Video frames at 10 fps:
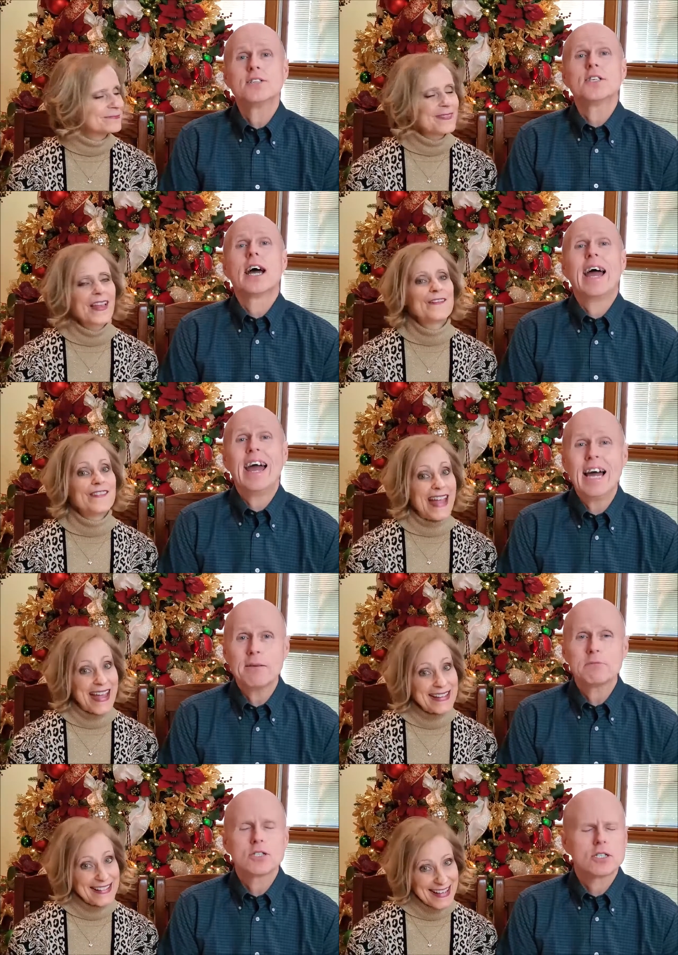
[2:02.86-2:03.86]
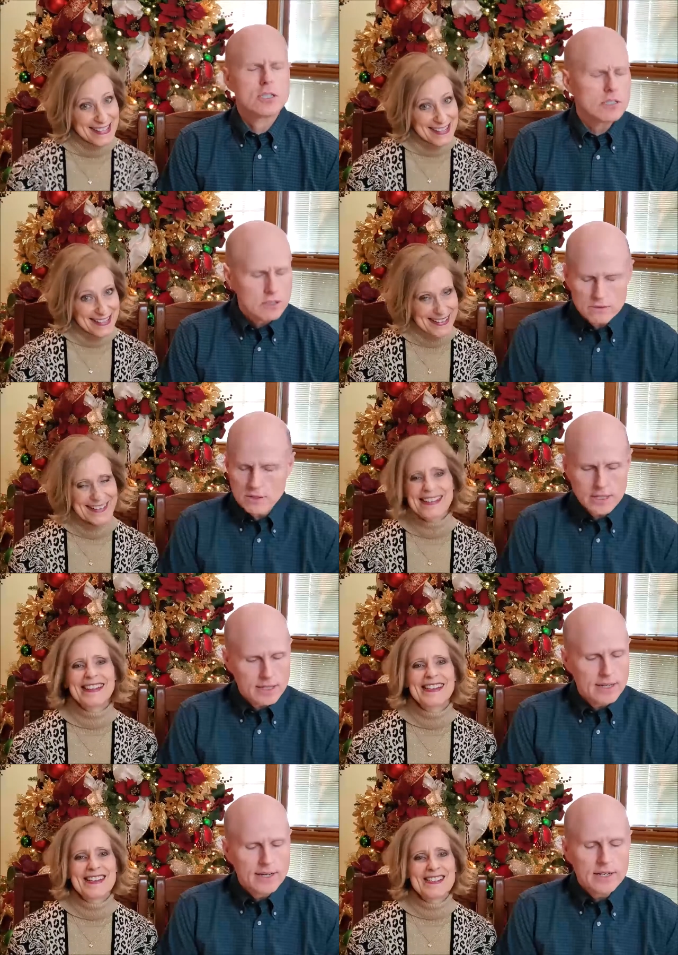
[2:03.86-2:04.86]
Speaker 1: is Fantastic.
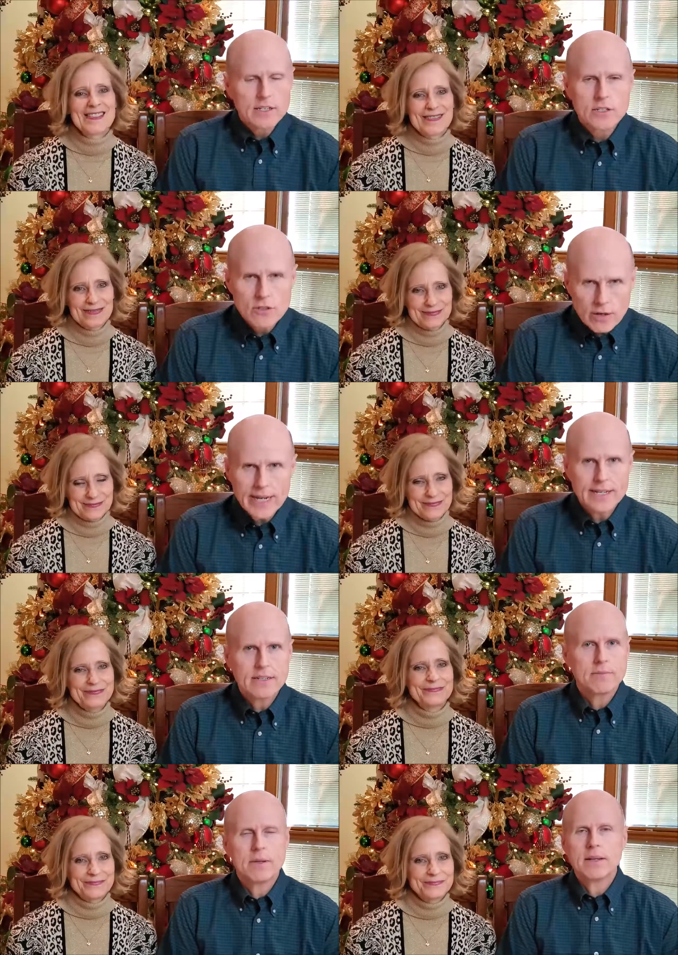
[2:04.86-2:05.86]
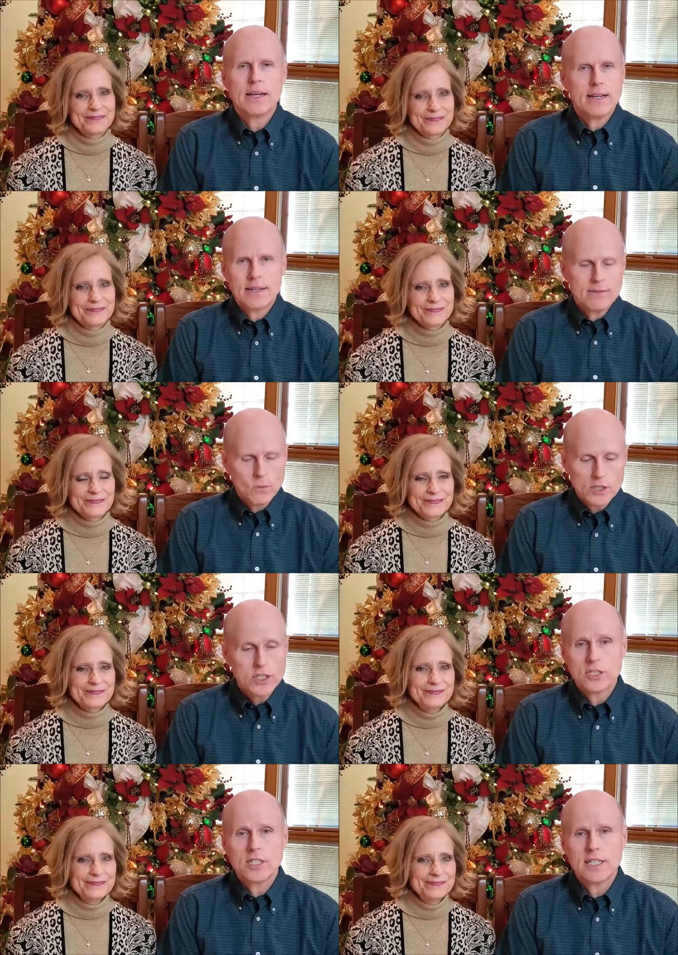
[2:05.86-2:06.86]
absolutely great. Uh, uh, once
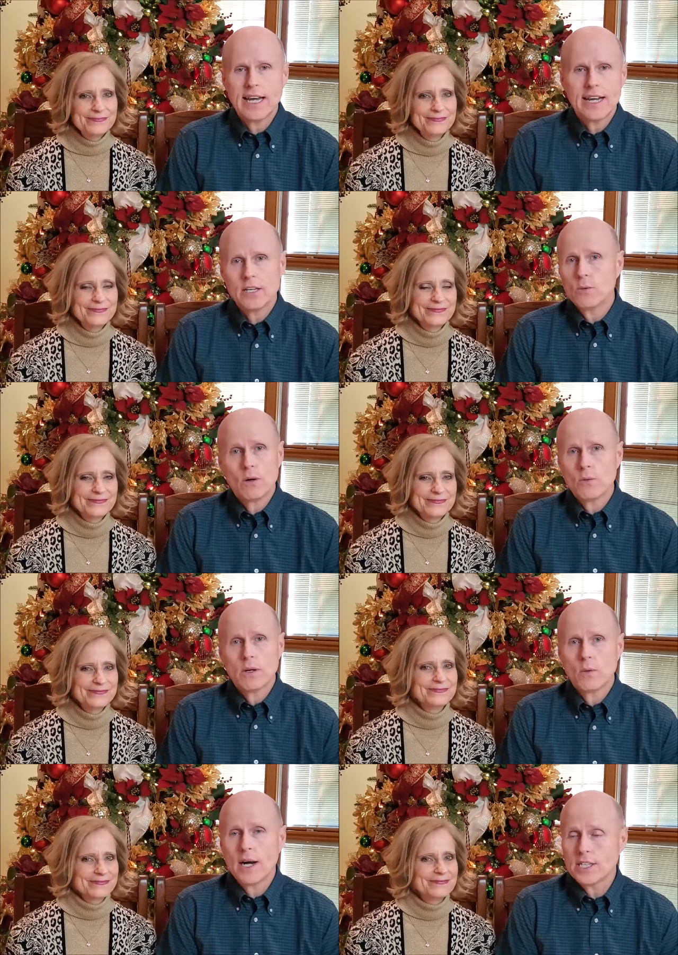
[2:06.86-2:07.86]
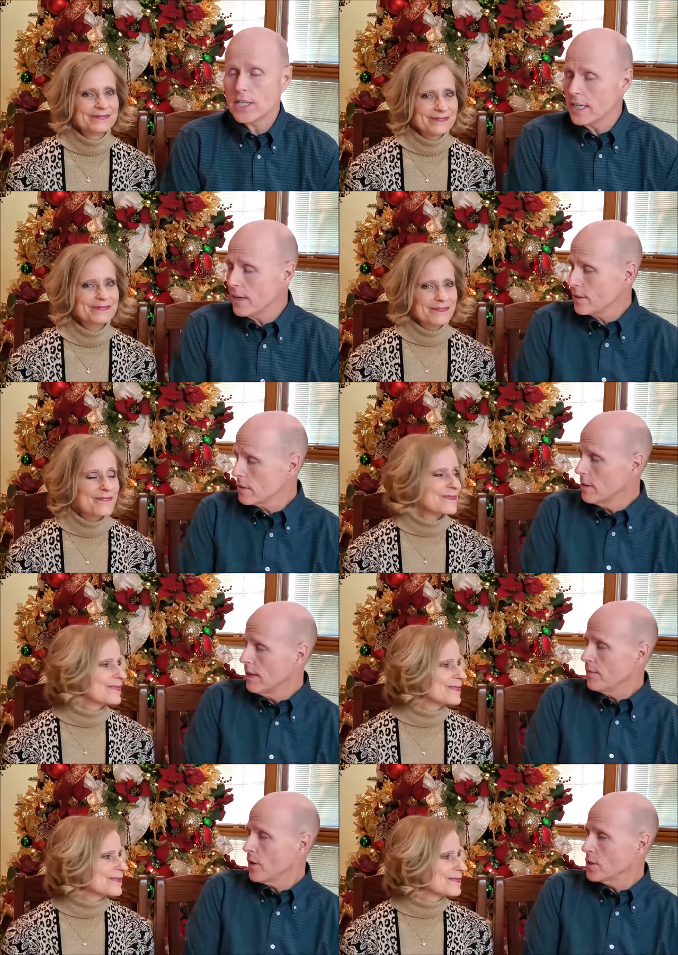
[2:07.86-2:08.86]
you see that, you won't want to watch any other
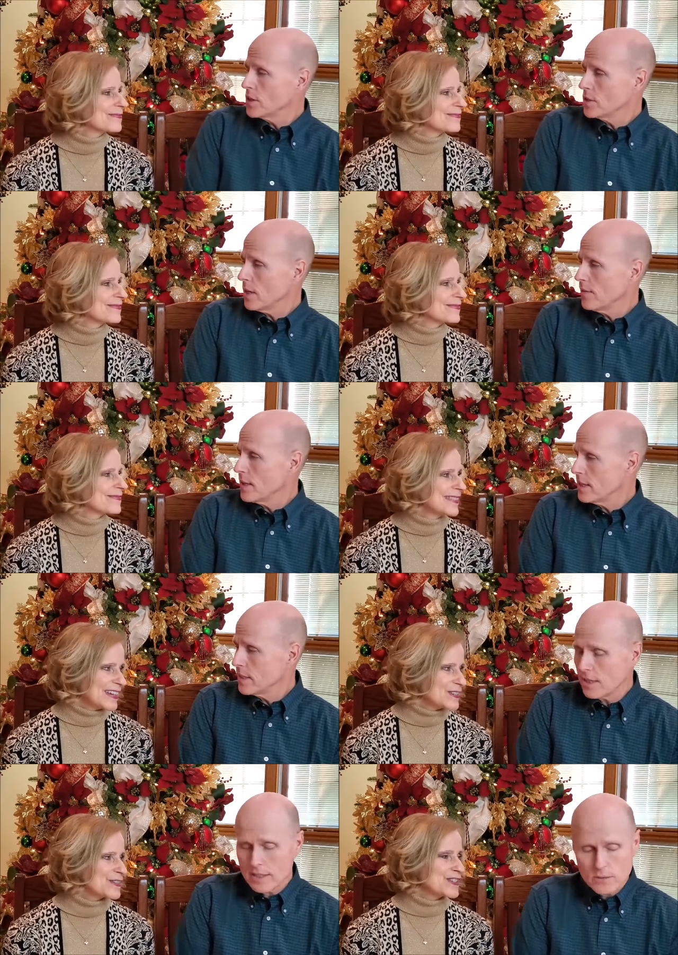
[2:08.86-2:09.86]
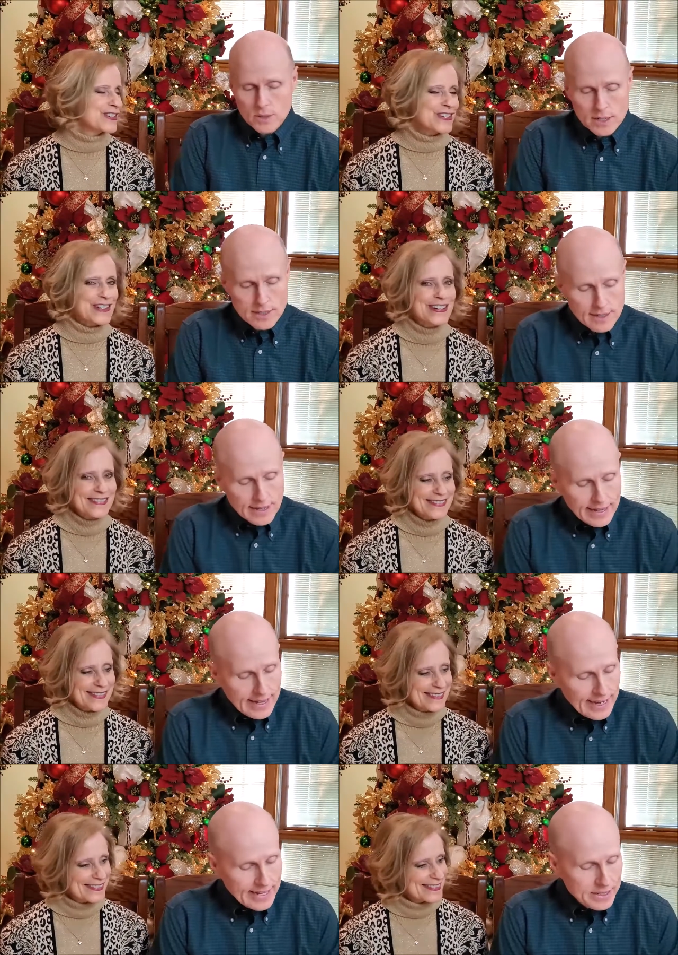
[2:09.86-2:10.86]
versions of it. I That's tell you what. Sure.
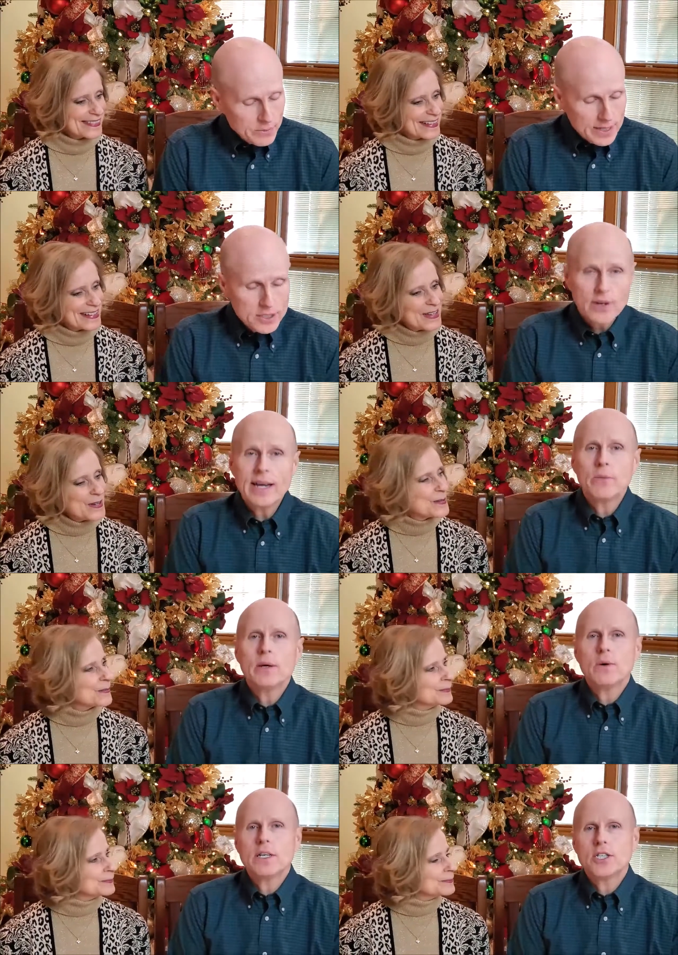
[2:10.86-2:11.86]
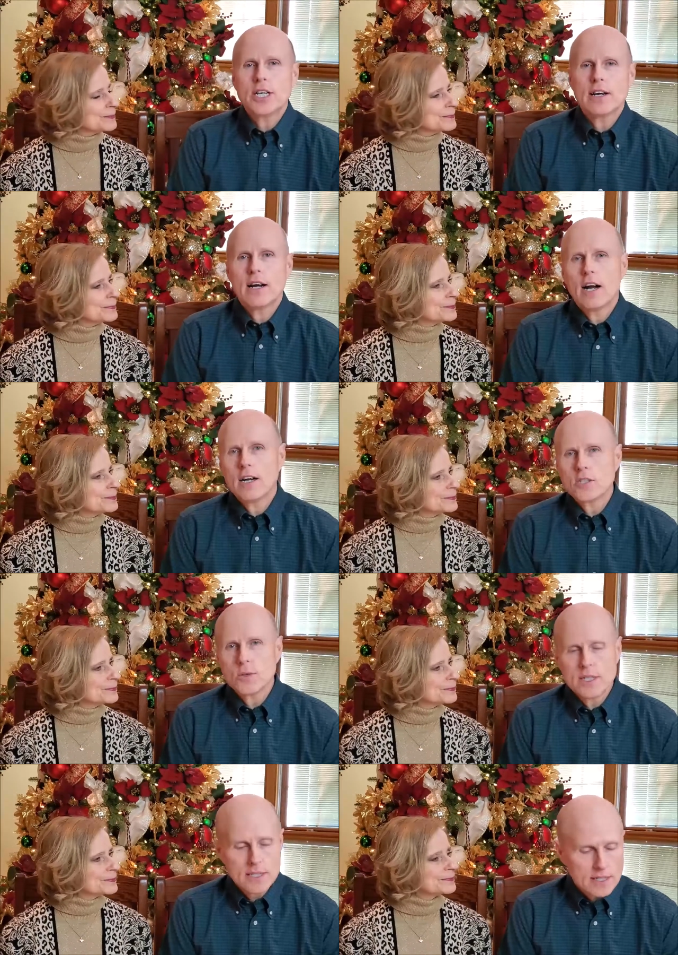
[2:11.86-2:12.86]
Anyway, so hey, we want to share our hearts
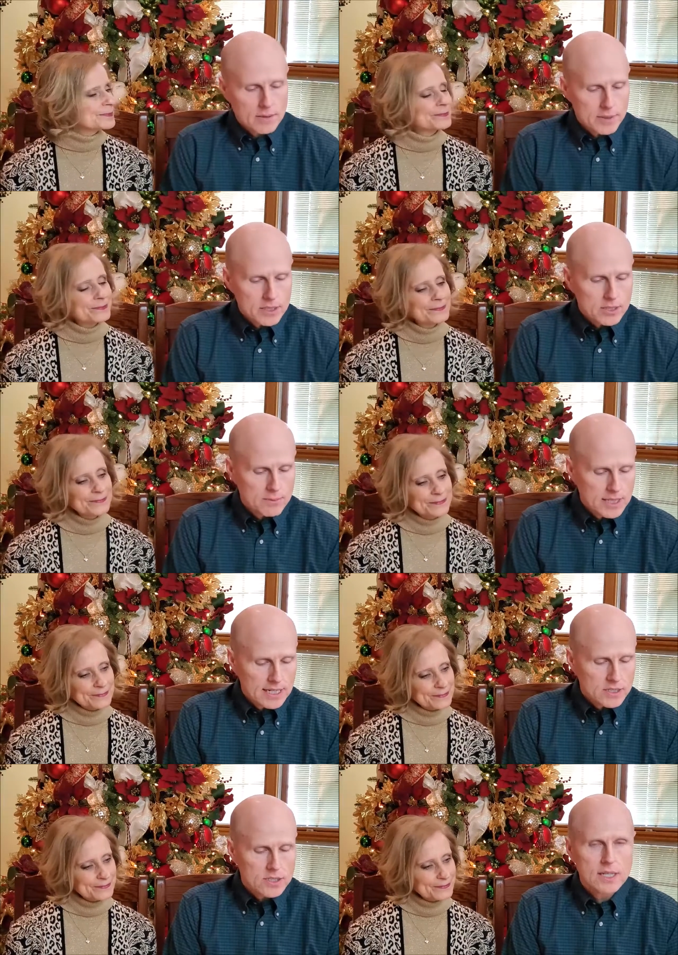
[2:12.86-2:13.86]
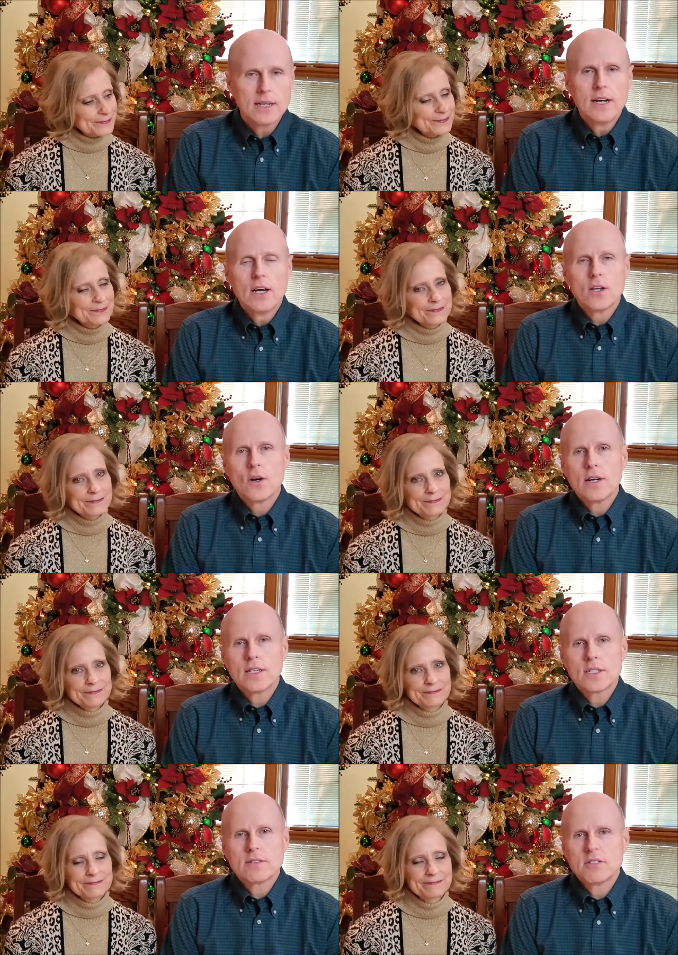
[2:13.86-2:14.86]
with you a little bit. Some things the Lord
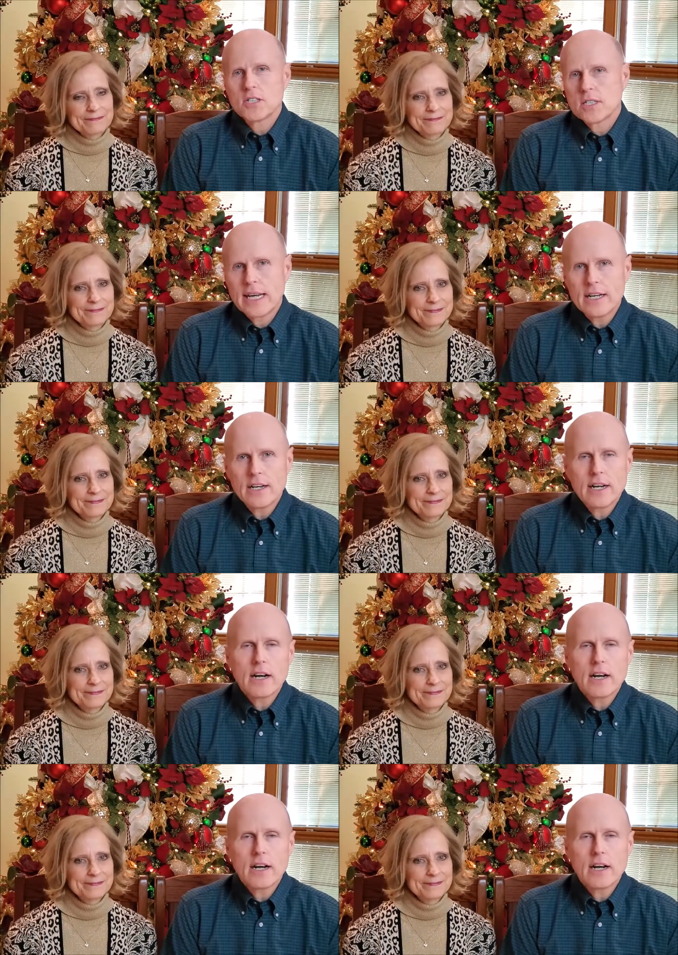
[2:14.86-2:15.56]
has just laid on our